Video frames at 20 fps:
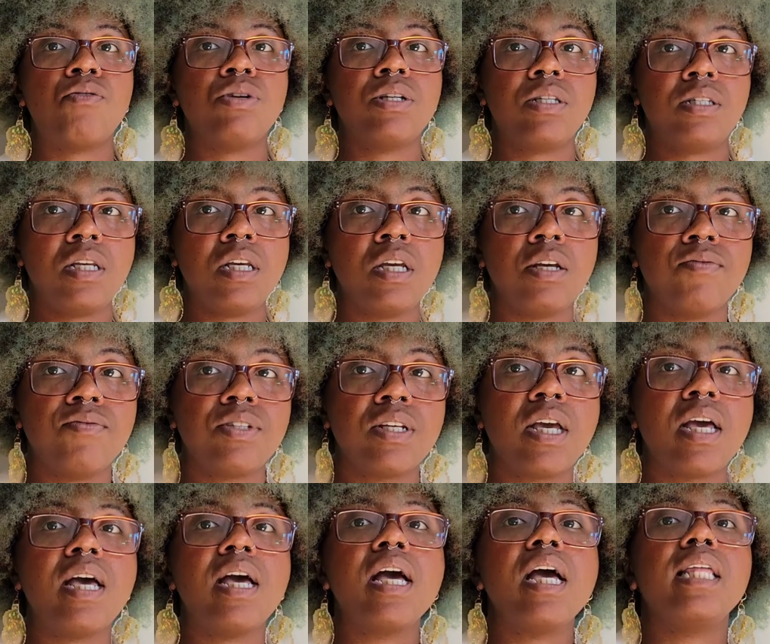received.
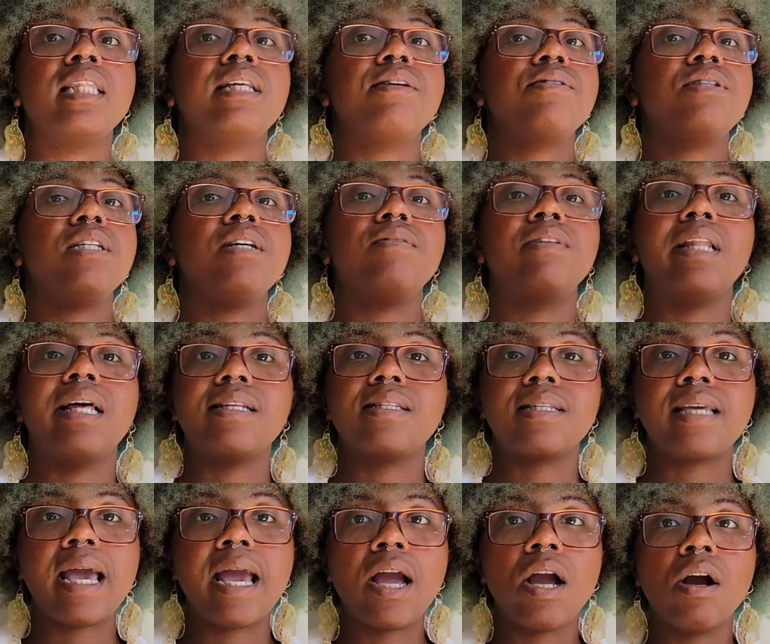They received less
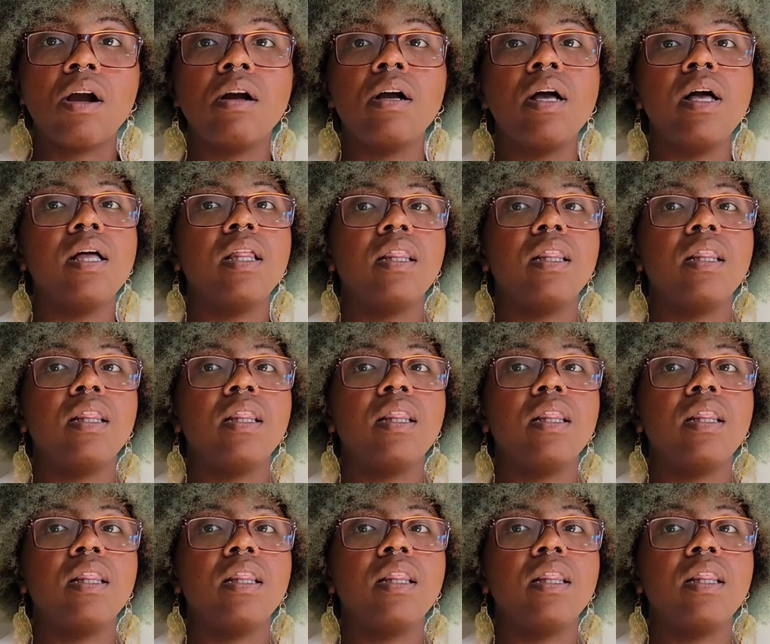care,